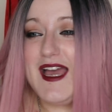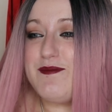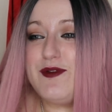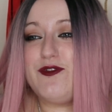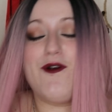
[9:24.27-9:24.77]
and
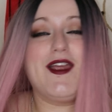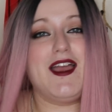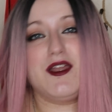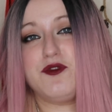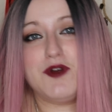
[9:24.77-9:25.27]
before I
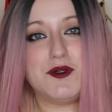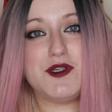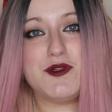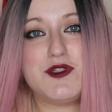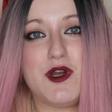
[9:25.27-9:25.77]
had
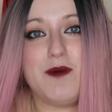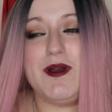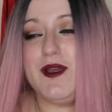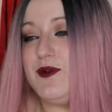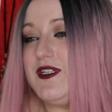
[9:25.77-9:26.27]
Photoshop,
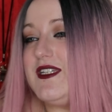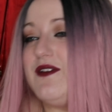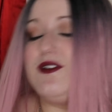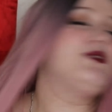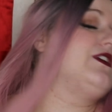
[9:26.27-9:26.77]
I would
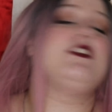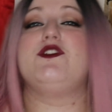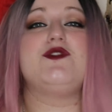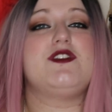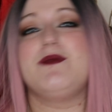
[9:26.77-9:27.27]
download and
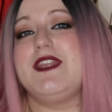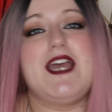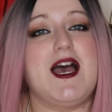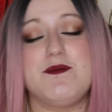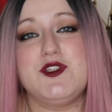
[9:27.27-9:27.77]
use some of the
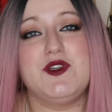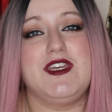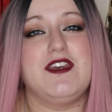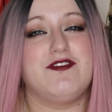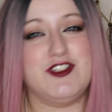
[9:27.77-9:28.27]
apps you can
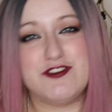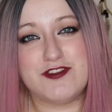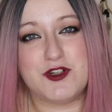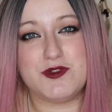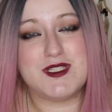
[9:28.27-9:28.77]
get for your
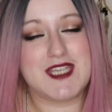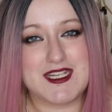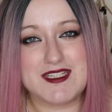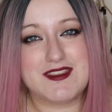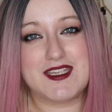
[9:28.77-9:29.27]
phone to
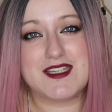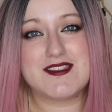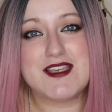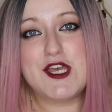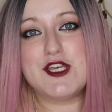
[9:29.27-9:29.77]
edit
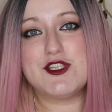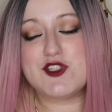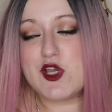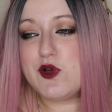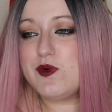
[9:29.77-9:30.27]
things.
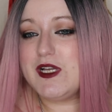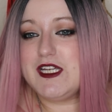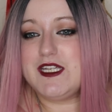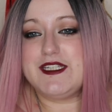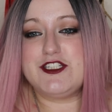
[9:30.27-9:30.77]
So
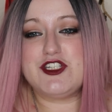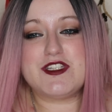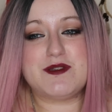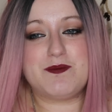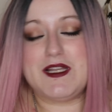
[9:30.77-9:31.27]

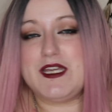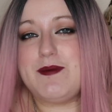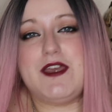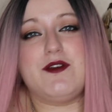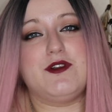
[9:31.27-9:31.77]
just play
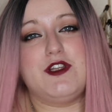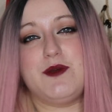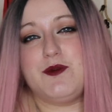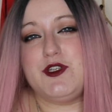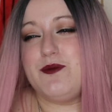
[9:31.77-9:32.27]
about,
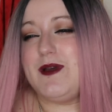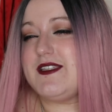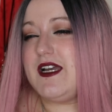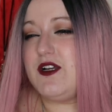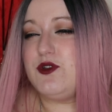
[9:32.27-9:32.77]
learn what your
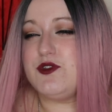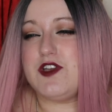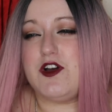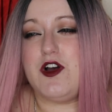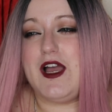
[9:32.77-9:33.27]
best angles
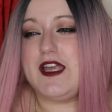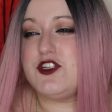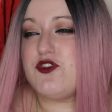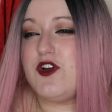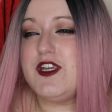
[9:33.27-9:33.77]
are, and
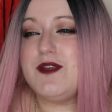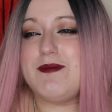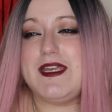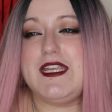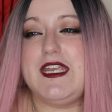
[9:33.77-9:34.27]
try to
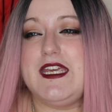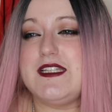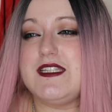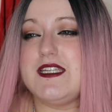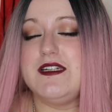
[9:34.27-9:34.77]
make
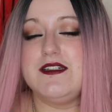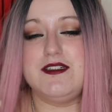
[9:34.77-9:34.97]
it